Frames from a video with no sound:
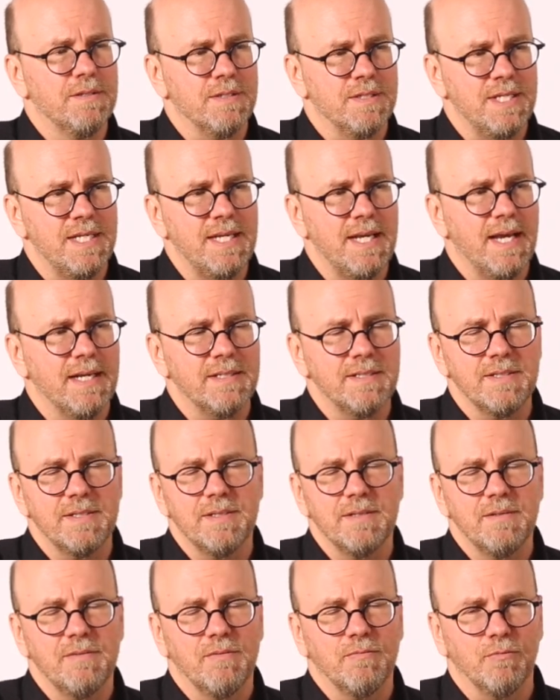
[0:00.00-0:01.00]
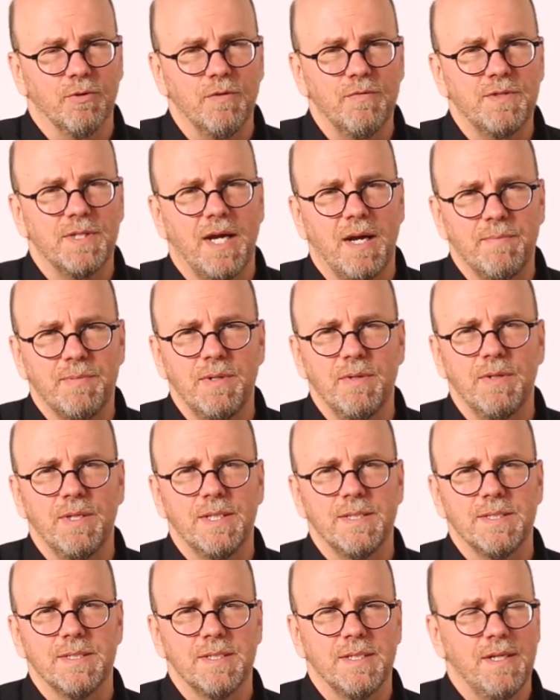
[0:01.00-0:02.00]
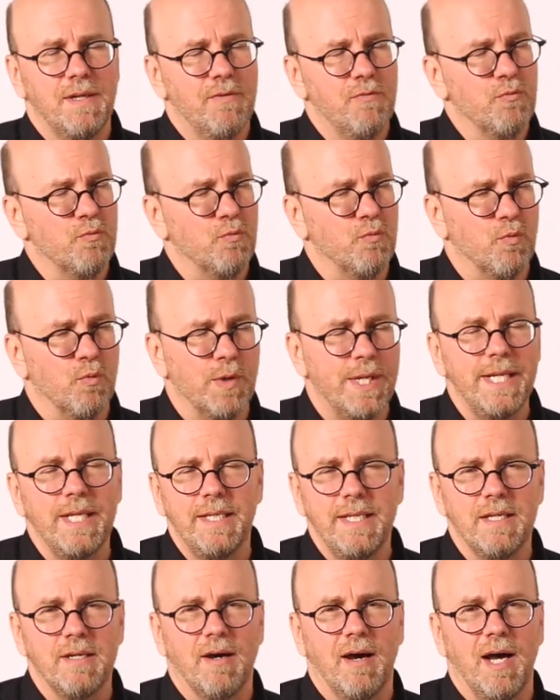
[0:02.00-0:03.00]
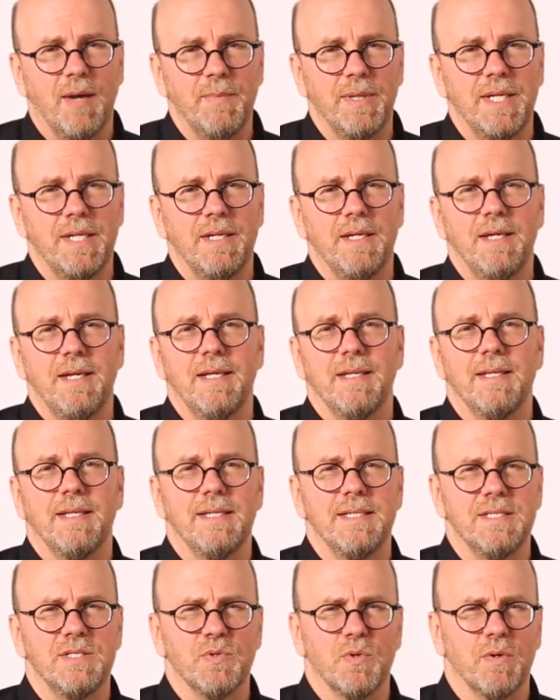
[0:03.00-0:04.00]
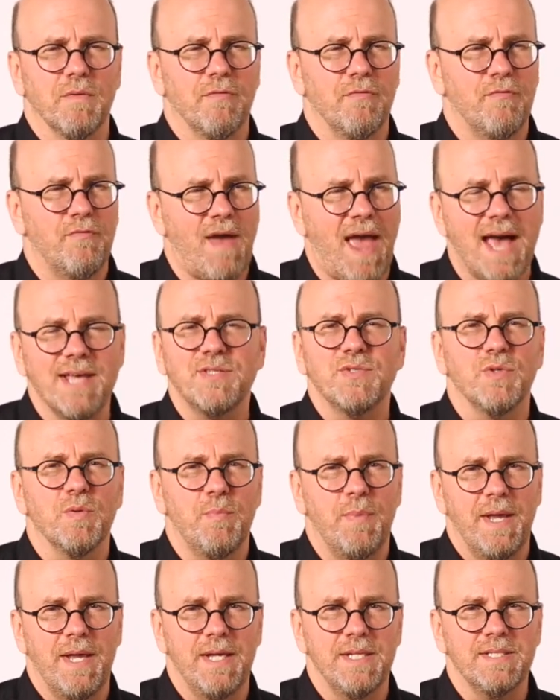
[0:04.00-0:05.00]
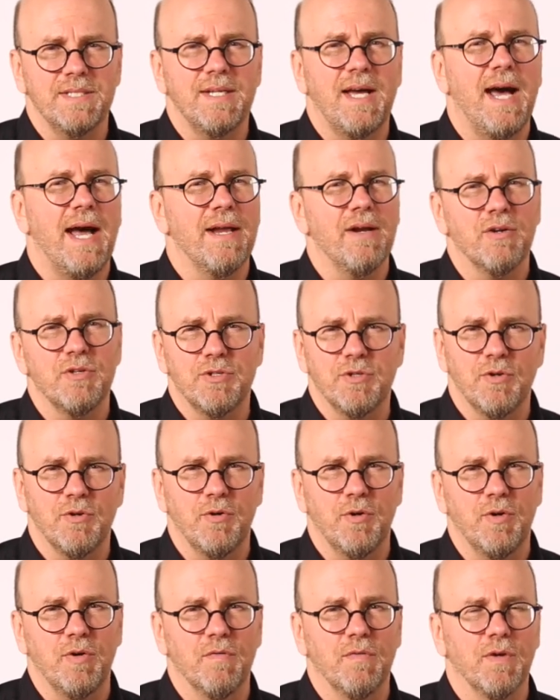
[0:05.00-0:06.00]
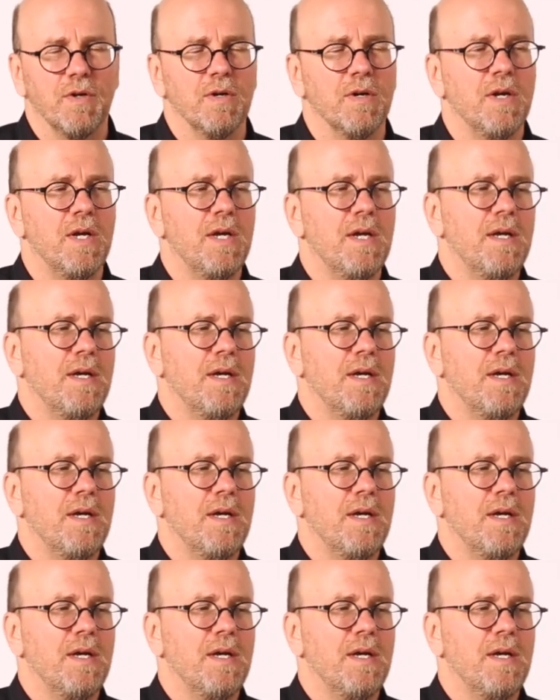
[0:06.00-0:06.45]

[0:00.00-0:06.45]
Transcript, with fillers: DX rooftop units, really common in the sort of faster paced, higher turnover.